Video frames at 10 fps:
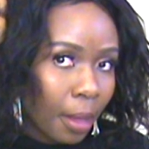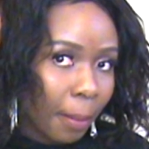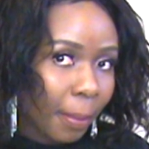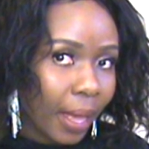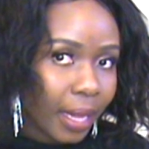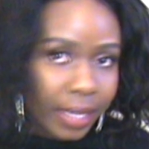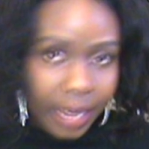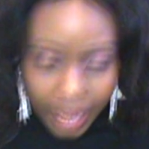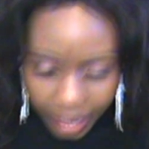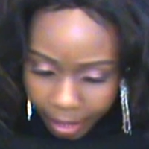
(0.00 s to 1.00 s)
But
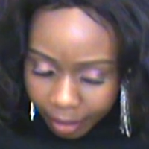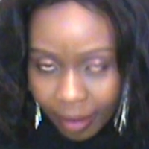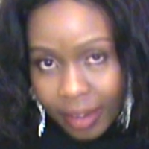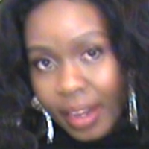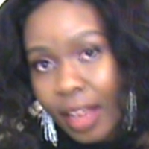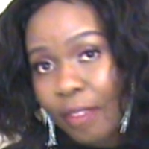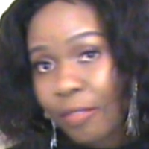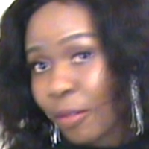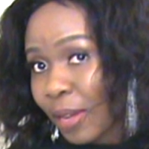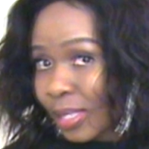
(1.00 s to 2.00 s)
like right now for
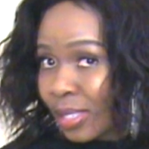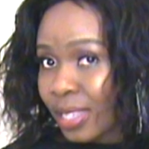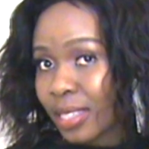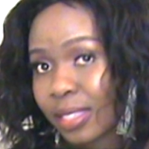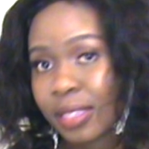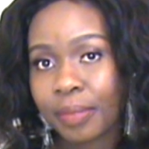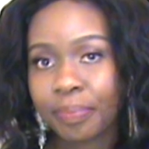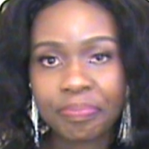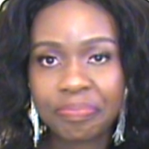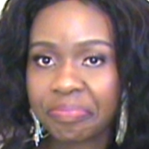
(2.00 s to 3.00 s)
160,
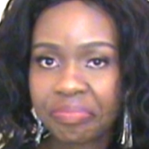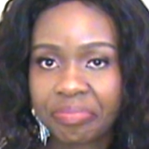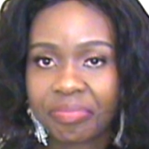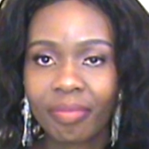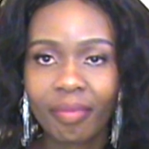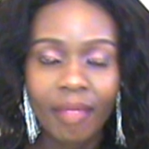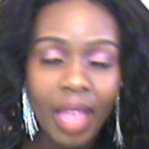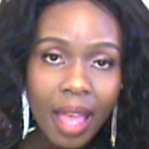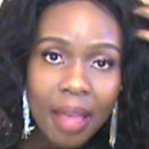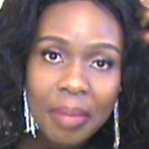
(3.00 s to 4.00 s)

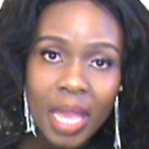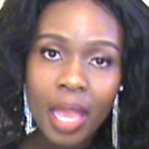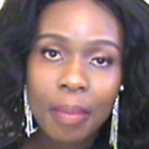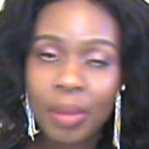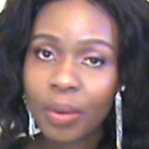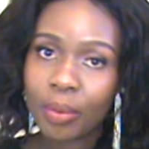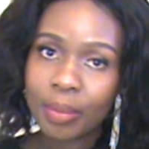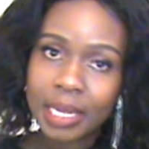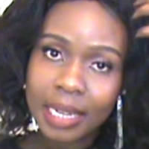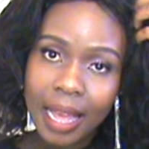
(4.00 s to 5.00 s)
I'm a happy
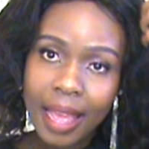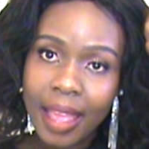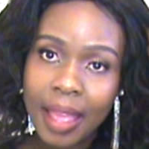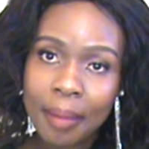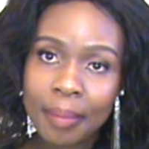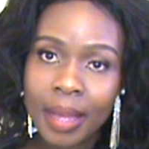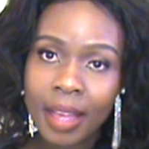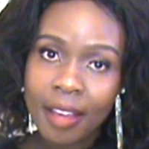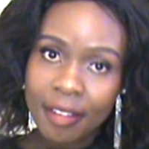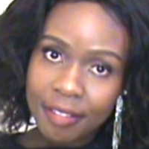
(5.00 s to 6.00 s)
woman. I am
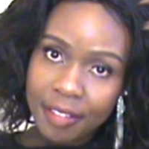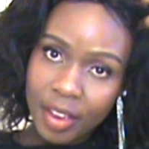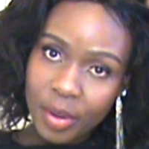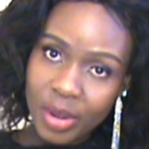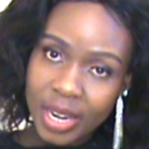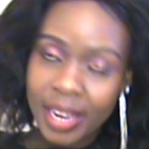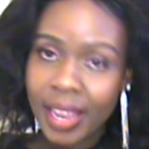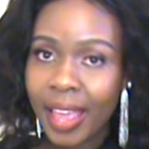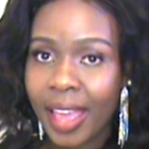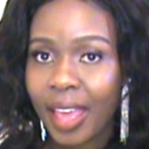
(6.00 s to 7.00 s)
very
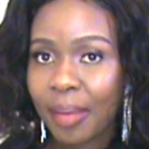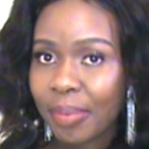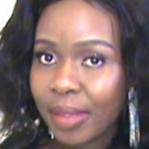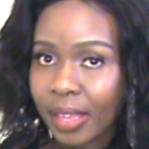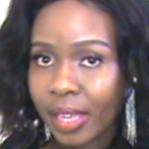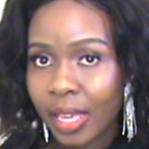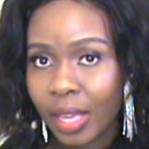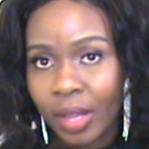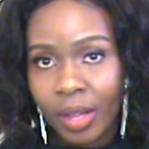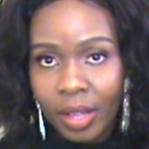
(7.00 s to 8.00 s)
happy.
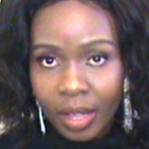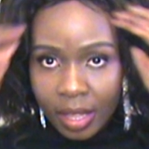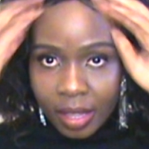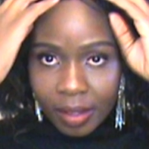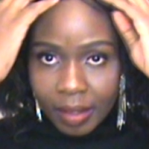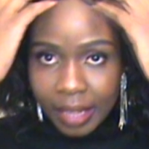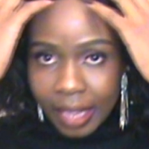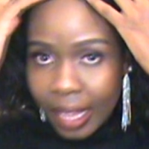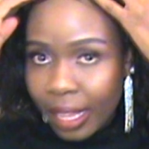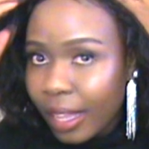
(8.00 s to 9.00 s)

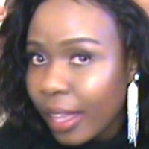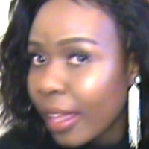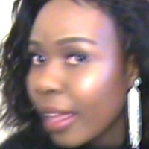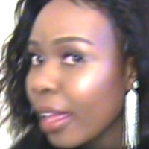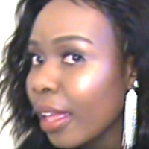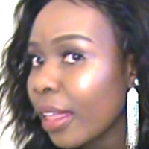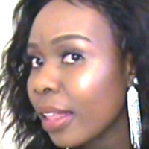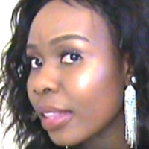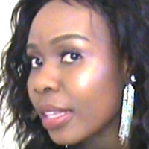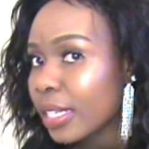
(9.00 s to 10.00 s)
Okay,
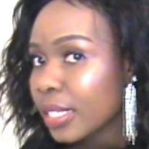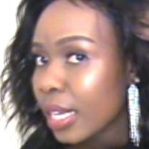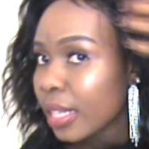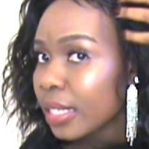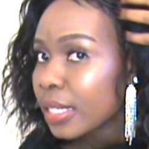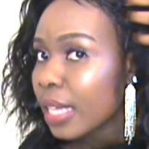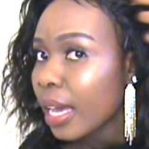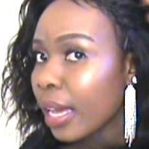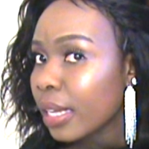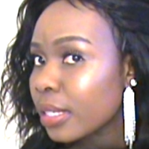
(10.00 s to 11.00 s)
these are the
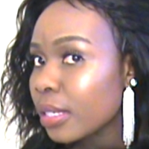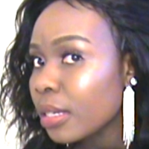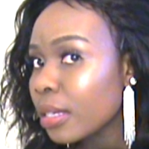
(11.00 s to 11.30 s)
sides.